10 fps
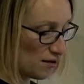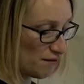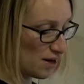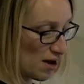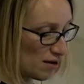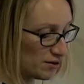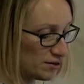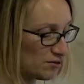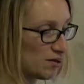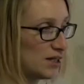They are
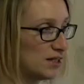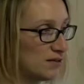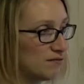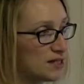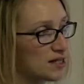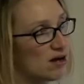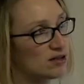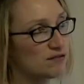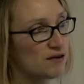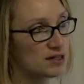integrating these
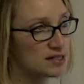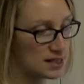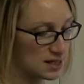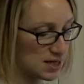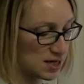artifacts